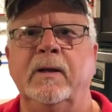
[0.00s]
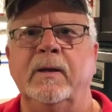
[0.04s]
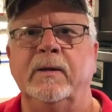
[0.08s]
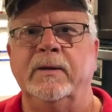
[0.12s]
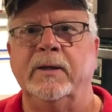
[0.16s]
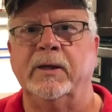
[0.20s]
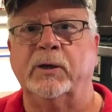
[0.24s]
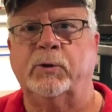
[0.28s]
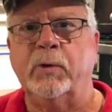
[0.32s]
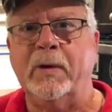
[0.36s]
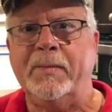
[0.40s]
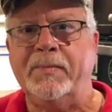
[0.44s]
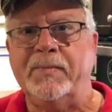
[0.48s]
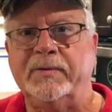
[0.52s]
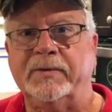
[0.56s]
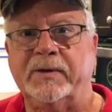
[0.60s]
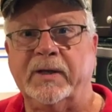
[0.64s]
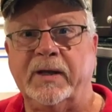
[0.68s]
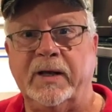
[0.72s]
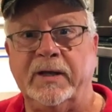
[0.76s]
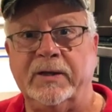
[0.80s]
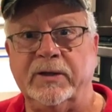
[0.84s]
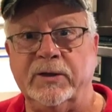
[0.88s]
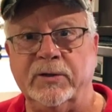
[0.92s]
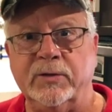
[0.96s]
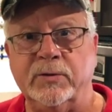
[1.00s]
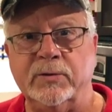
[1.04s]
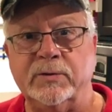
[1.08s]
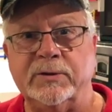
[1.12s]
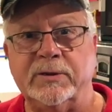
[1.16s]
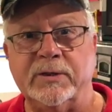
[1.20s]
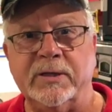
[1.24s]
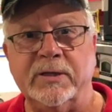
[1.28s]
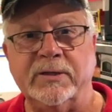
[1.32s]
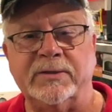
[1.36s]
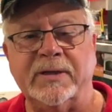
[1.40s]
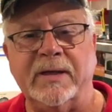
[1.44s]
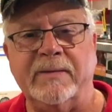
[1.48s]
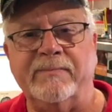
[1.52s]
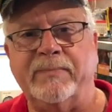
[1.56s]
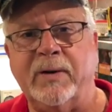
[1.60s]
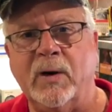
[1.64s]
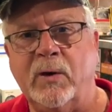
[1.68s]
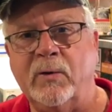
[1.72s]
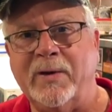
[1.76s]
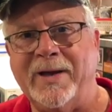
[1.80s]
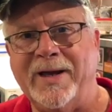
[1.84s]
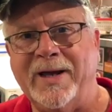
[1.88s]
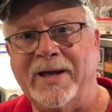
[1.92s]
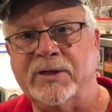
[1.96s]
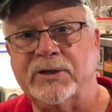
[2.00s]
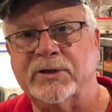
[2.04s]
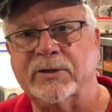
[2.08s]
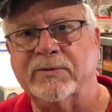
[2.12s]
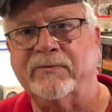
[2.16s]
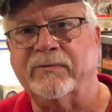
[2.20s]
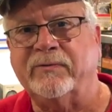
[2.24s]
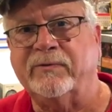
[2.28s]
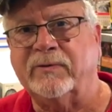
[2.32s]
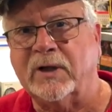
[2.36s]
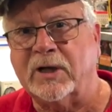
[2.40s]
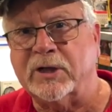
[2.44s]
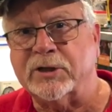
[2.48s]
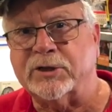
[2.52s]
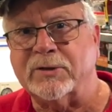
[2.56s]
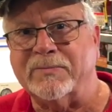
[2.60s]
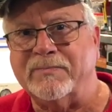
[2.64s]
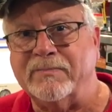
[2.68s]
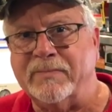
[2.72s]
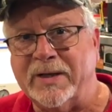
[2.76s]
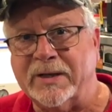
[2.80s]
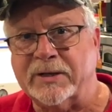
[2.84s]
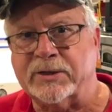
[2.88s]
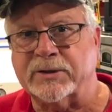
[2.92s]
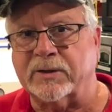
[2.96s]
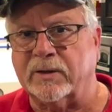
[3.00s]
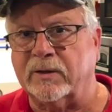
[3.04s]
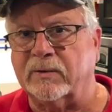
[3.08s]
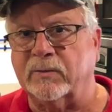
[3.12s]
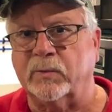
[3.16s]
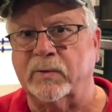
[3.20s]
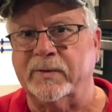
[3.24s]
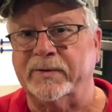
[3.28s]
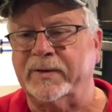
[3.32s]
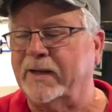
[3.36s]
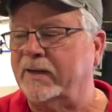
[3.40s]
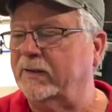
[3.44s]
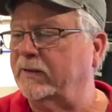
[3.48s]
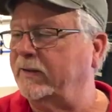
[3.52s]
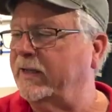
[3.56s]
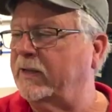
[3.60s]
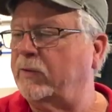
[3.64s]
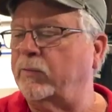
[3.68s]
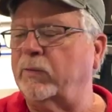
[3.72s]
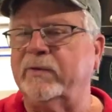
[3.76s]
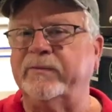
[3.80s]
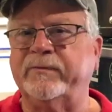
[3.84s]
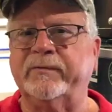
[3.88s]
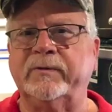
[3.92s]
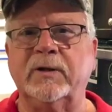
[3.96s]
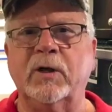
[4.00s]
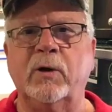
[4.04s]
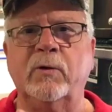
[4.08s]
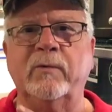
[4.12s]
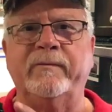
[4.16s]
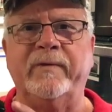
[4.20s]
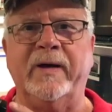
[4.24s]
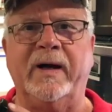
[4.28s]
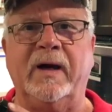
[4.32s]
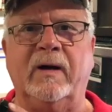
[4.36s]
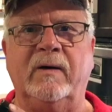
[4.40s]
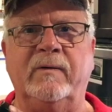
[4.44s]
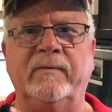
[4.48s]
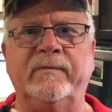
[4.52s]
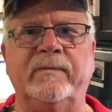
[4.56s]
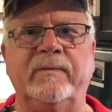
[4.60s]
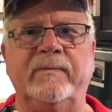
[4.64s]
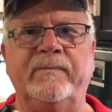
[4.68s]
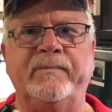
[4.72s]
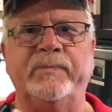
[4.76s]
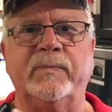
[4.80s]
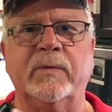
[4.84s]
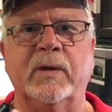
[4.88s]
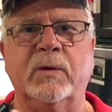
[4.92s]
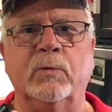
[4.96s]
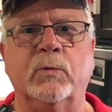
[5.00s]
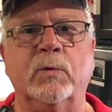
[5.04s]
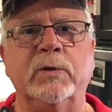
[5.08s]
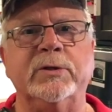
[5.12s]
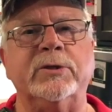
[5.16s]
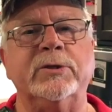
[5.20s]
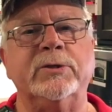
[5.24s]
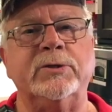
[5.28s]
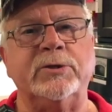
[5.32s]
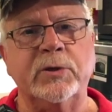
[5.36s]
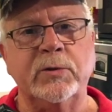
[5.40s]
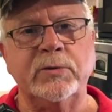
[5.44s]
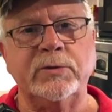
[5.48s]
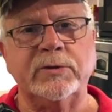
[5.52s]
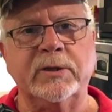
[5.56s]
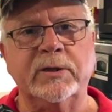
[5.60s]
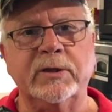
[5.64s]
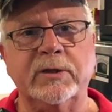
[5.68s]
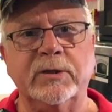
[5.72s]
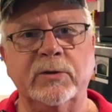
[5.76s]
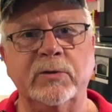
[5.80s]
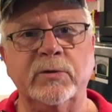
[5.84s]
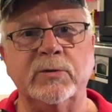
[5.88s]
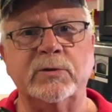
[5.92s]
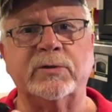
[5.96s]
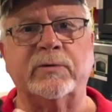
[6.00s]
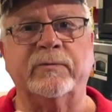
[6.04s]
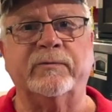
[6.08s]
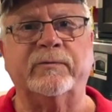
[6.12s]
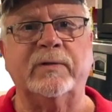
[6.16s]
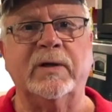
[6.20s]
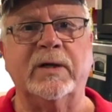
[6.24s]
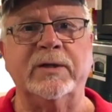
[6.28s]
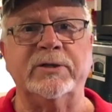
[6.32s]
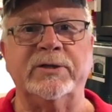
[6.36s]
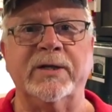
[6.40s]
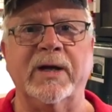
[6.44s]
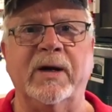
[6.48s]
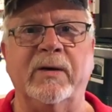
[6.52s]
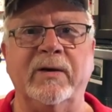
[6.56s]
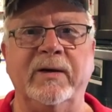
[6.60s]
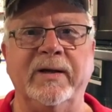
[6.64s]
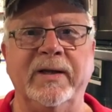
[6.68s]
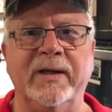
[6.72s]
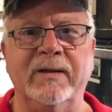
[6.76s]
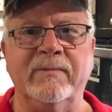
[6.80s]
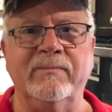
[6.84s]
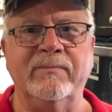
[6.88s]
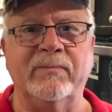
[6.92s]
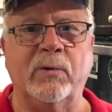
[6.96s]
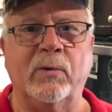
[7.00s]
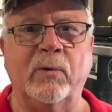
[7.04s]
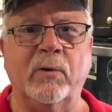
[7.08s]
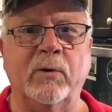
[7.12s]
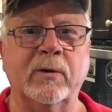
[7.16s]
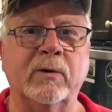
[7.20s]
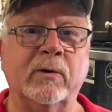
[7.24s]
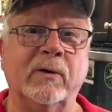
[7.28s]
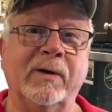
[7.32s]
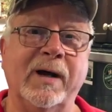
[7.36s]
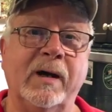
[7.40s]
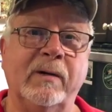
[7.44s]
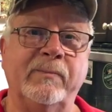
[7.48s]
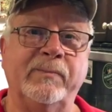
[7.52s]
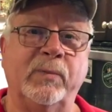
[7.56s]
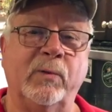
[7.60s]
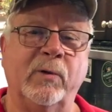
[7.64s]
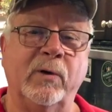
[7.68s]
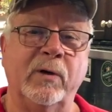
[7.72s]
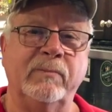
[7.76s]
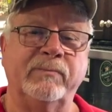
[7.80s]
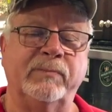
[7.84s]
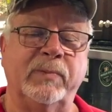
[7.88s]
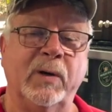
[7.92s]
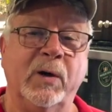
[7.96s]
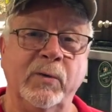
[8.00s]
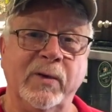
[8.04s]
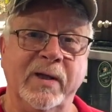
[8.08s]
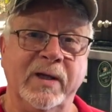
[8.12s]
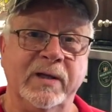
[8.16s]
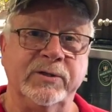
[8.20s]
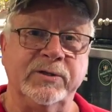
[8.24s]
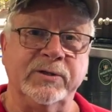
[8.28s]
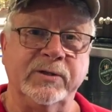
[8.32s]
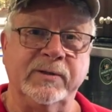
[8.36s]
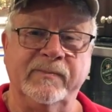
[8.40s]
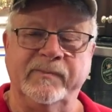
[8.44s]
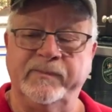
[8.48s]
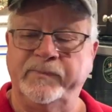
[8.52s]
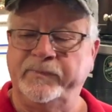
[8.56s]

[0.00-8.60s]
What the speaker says: The equipment that I use is a boat engine flush mixer with a liquid flow valve, which is usually used to flush out an inboard or outboard boat engine.